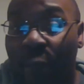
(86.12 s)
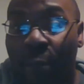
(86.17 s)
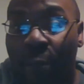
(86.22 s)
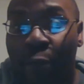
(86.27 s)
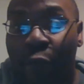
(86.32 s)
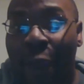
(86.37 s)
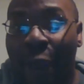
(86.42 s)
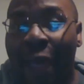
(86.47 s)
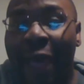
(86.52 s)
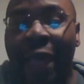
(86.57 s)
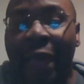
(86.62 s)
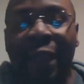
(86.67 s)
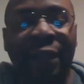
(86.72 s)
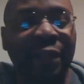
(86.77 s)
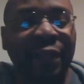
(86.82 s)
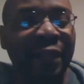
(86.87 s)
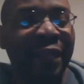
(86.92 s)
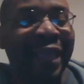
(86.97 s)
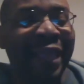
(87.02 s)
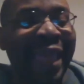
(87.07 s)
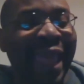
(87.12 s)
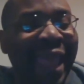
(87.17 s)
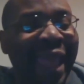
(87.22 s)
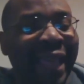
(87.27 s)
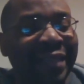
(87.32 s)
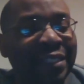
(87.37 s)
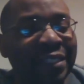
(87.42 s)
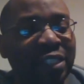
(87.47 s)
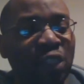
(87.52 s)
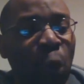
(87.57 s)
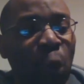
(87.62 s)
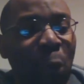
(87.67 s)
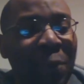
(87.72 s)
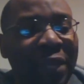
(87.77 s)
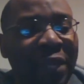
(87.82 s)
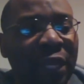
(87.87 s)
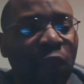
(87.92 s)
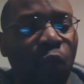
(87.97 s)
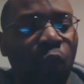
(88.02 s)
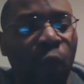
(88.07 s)
pride, in so
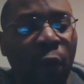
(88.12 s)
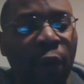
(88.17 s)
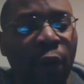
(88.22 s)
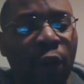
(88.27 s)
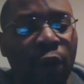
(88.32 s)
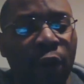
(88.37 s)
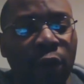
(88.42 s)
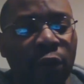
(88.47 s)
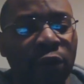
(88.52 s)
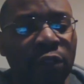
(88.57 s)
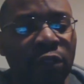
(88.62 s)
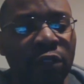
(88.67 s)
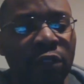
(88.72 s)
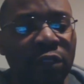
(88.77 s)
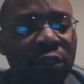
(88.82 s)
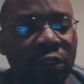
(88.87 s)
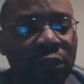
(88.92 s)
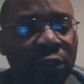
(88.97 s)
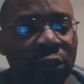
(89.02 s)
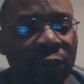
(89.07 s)
many words,